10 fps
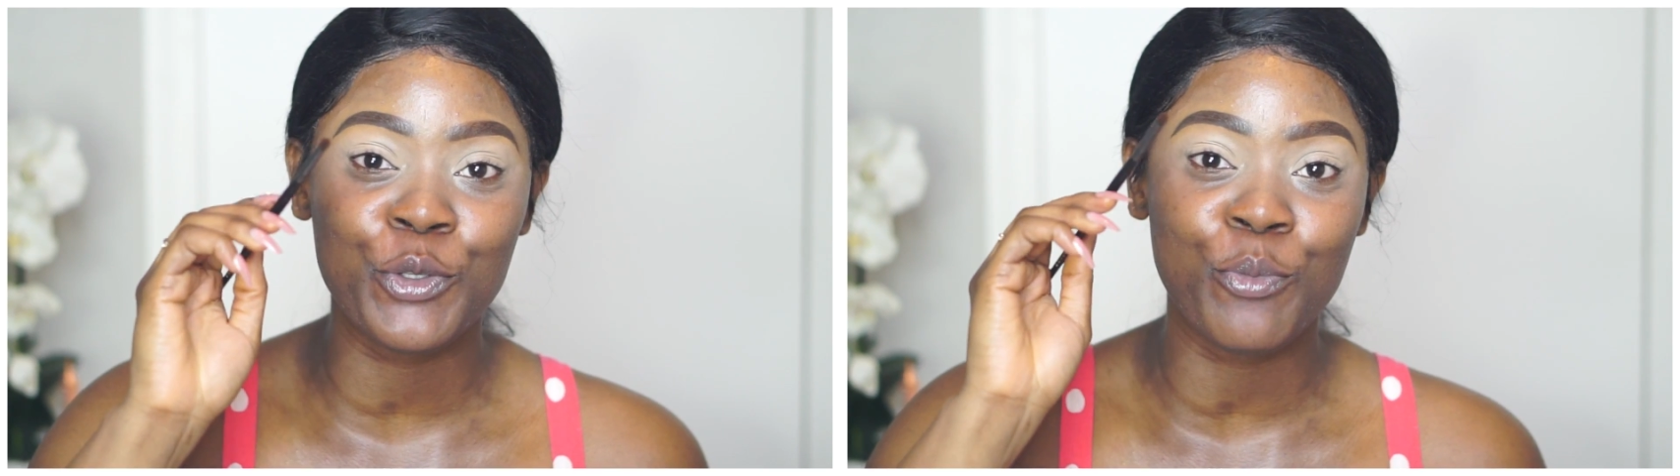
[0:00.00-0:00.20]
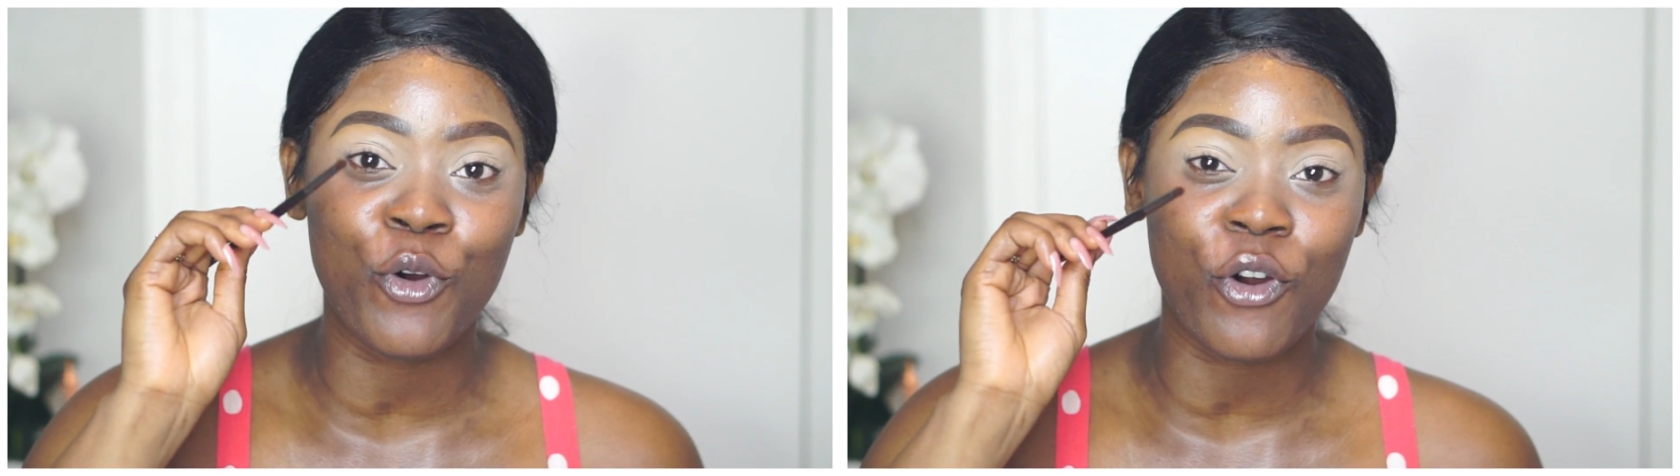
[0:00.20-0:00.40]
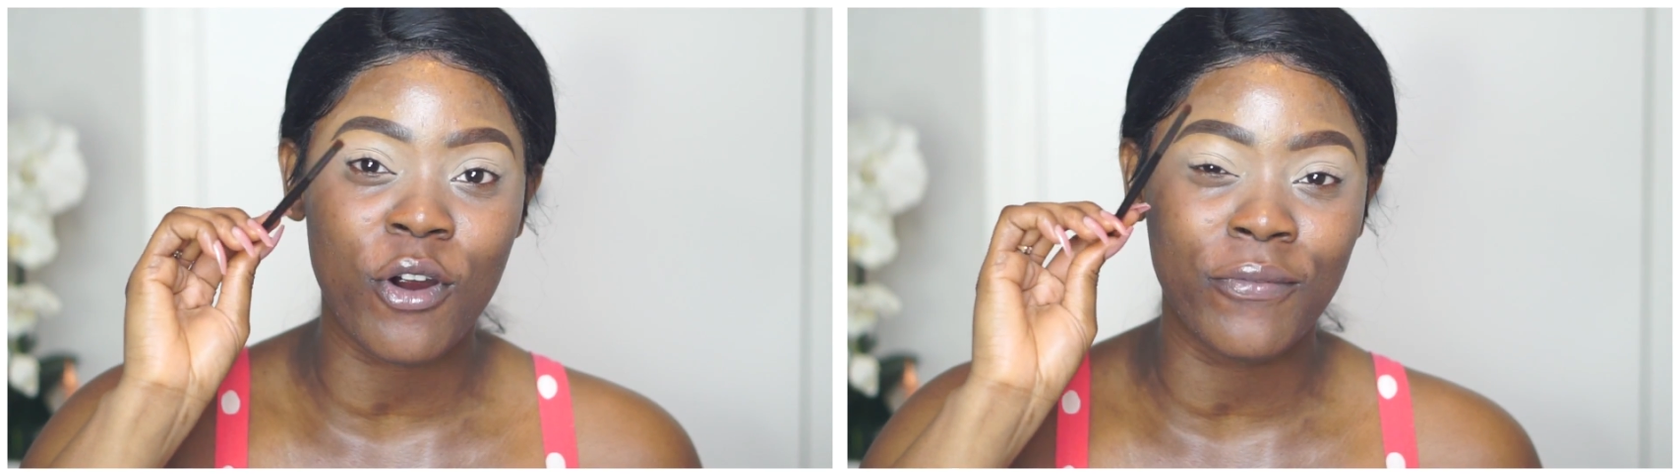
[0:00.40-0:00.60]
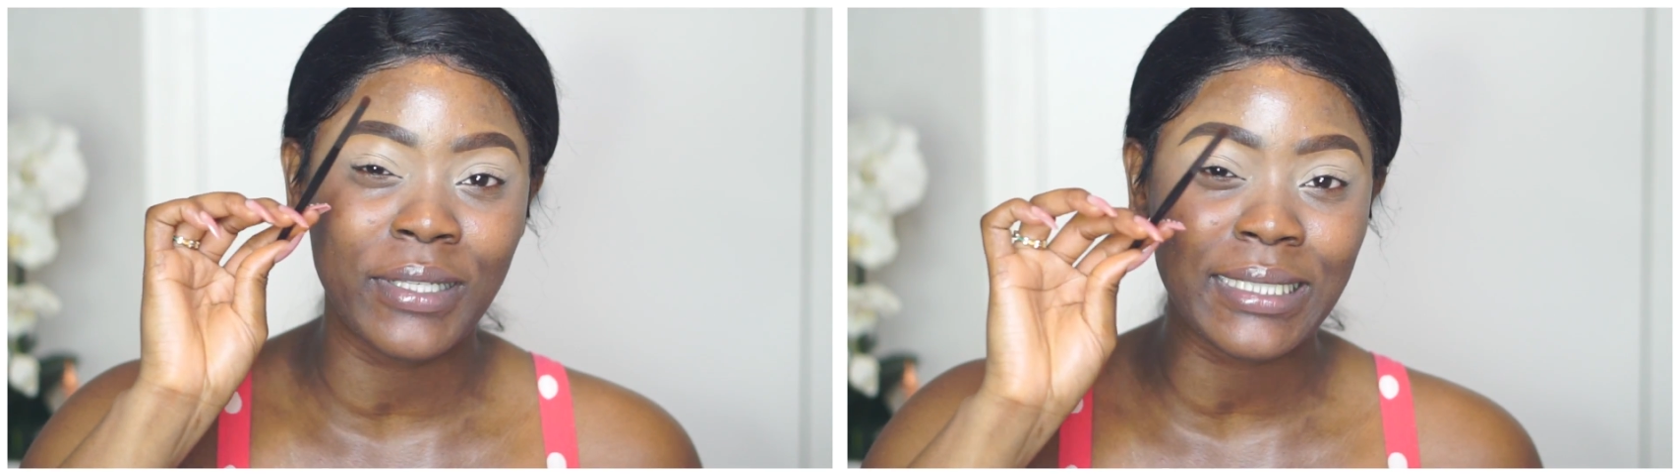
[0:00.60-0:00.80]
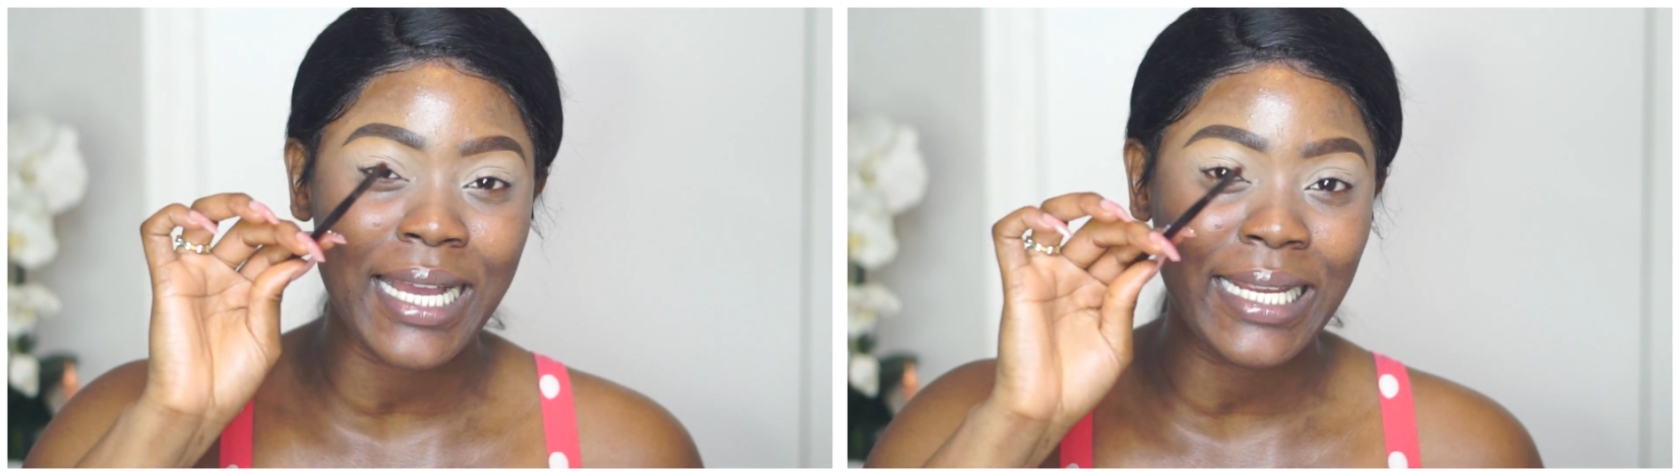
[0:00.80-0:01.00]
more of
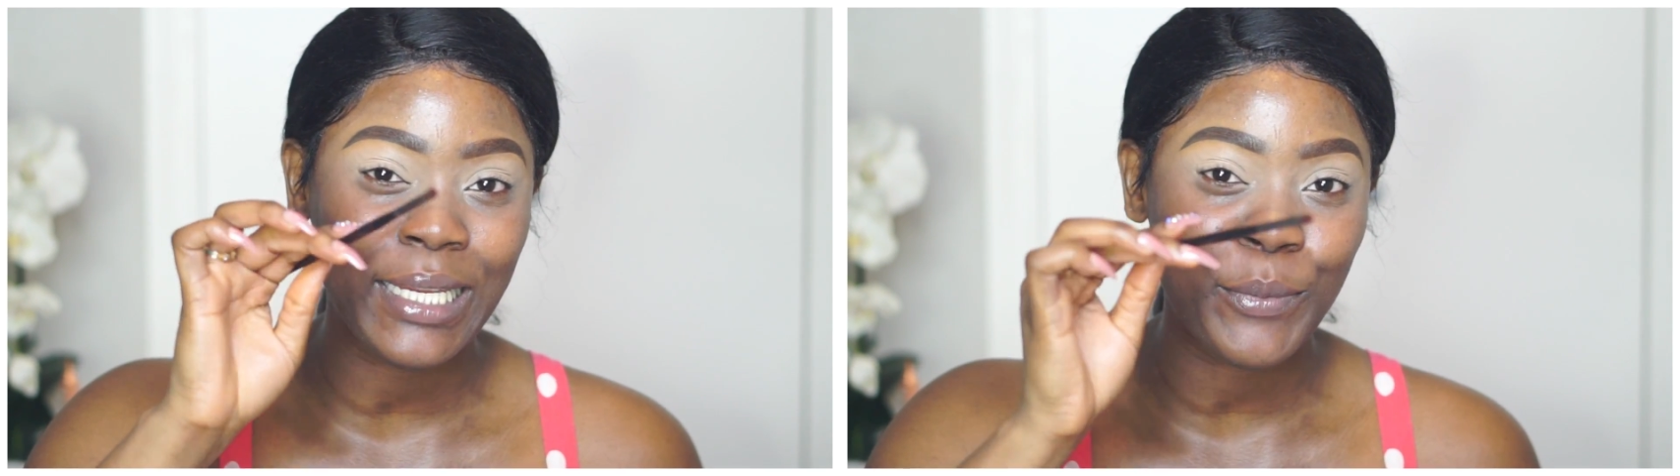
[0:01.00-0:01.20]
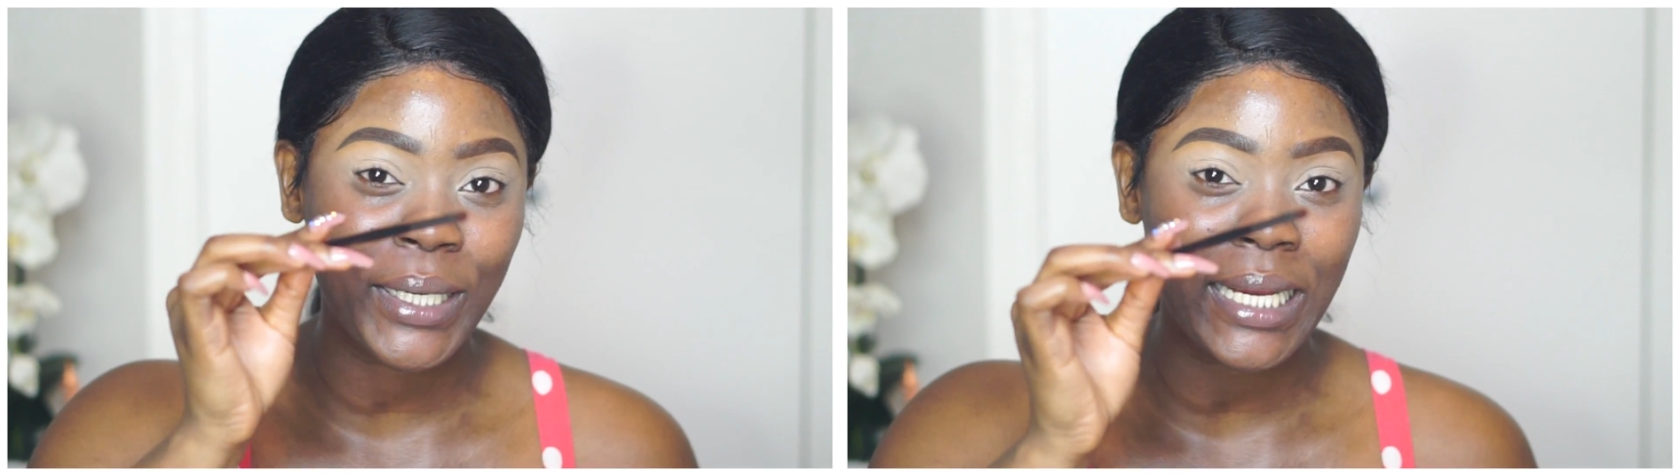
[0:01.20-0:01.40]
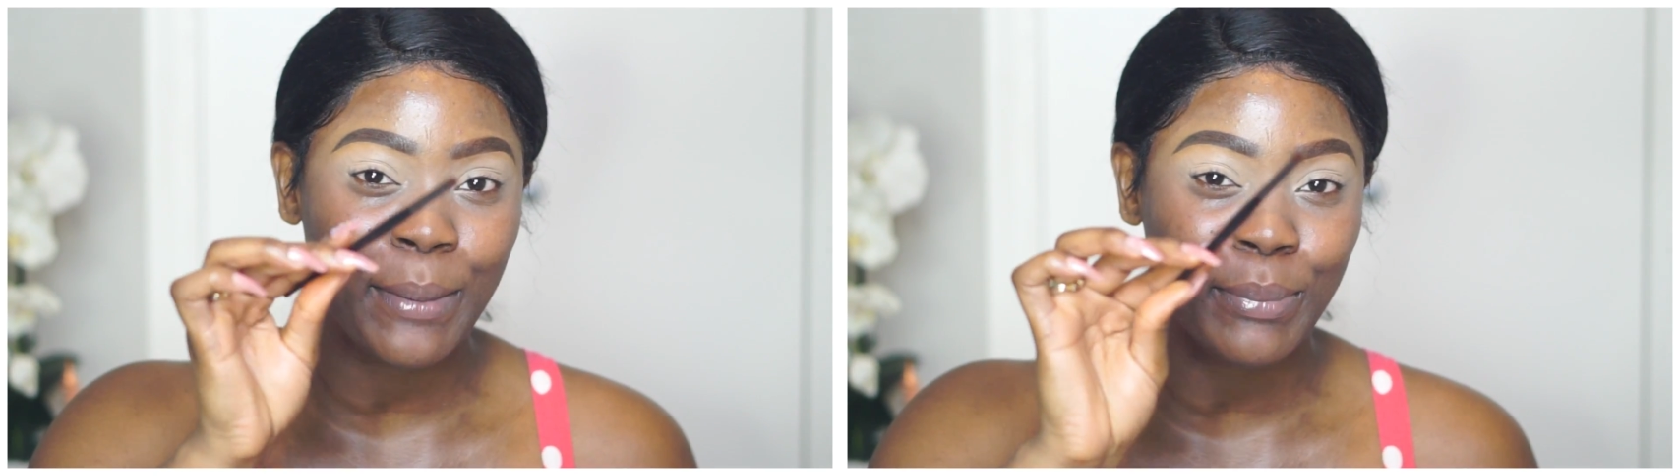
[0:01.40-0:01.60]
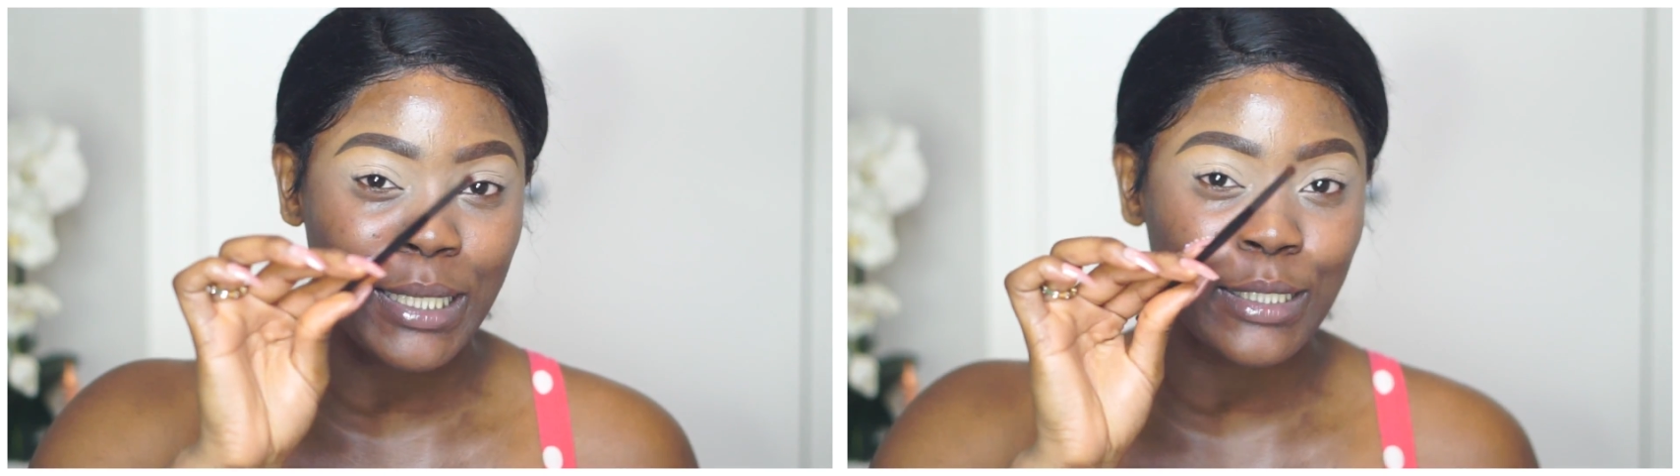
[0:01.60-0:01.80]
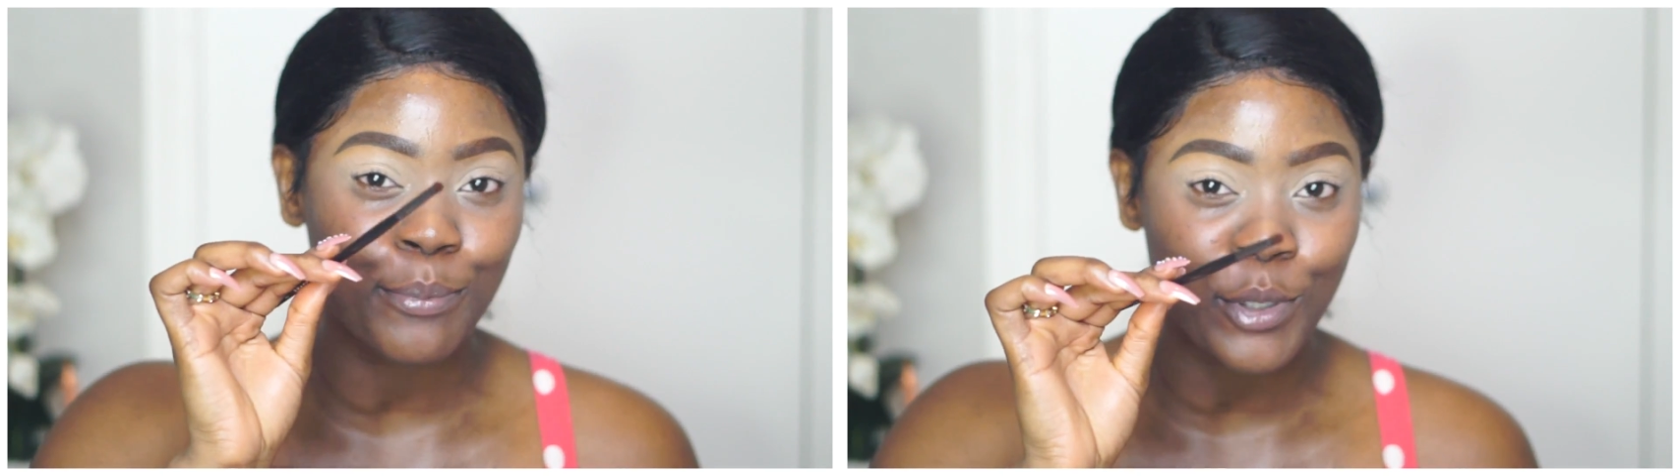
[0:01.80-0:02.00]
the tiny weeny
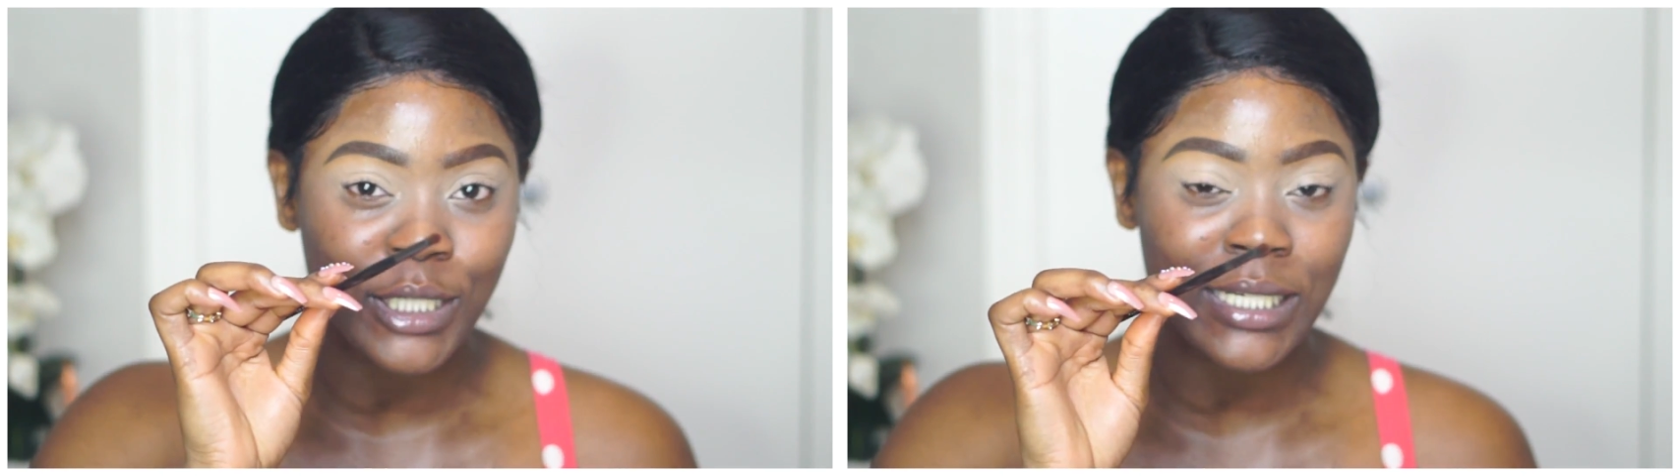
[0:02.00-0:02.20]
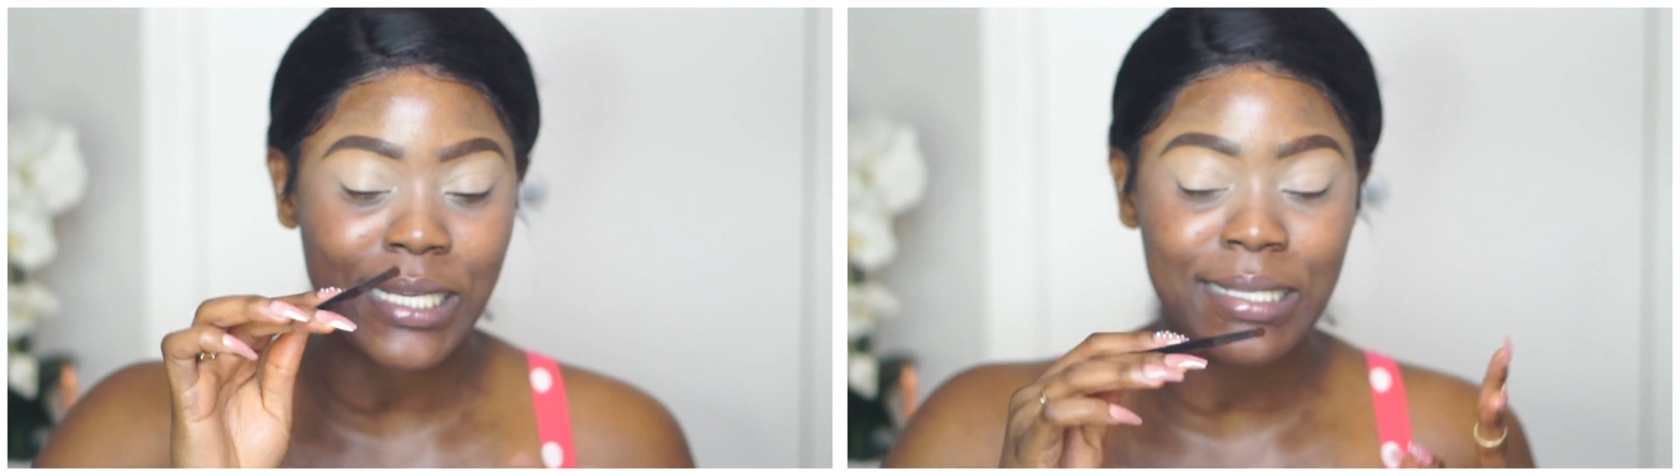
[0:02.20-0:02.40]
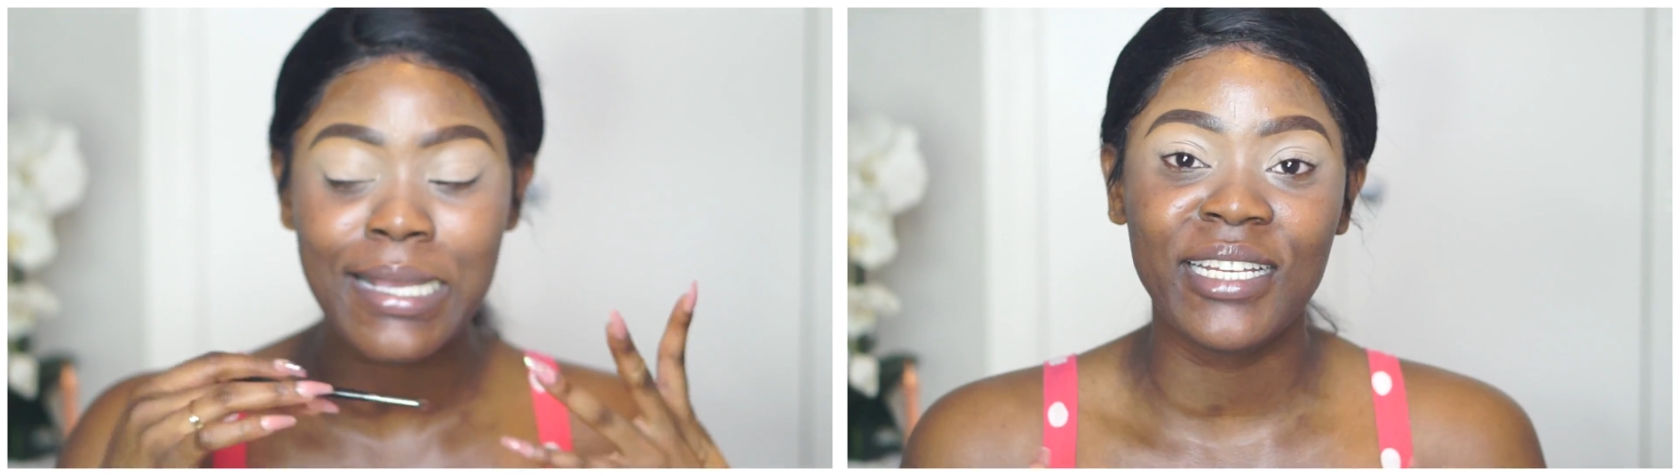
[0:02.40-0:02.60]
blending brushes.